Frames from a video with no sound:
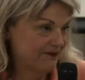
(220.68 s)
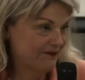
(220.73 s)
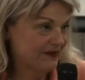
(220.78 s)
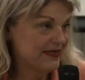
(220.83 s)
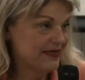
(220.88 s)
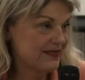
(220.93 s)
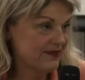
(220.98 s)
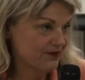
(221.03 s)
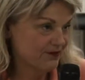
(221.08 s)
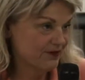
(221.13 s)

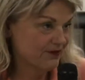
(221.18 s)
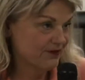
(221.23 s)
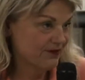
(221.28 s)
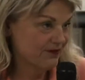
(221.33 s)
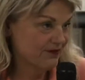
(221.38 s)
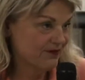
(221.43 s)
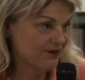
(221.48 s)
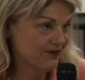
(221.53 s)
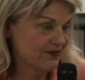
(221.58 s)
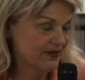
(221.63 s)

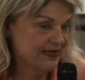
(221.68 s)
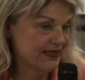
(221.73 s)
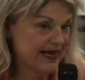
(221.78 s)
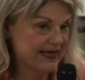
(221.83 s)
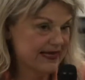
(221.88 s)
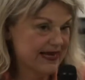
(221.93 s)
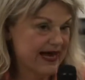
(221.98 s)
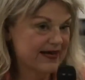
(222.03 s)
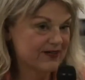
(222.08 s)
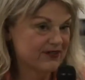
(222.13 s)
disorders
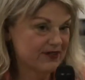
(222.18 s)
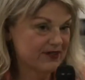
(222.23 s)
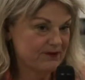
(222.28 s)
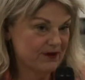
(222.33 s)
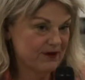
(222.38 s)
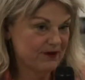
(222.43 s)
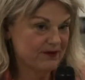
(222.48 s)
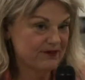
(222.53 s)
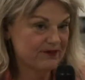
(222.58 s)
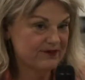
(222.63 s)
like
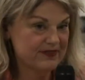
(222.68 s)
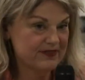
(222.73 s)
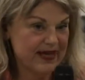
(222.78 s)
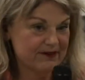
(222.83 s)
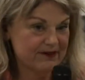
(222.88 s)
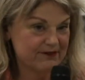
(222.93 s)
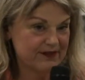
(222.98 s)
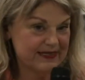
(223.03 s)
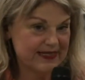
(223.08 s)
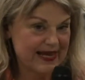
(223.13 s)
Hashimoto's
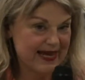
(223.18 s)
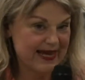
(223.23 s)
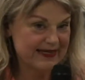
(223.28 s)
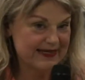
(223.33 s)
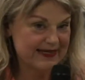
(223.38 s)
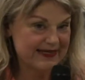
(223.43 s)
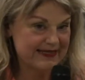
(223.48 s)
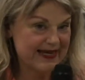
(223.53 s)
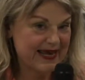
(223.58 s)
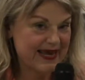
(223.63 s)
thyroiditis.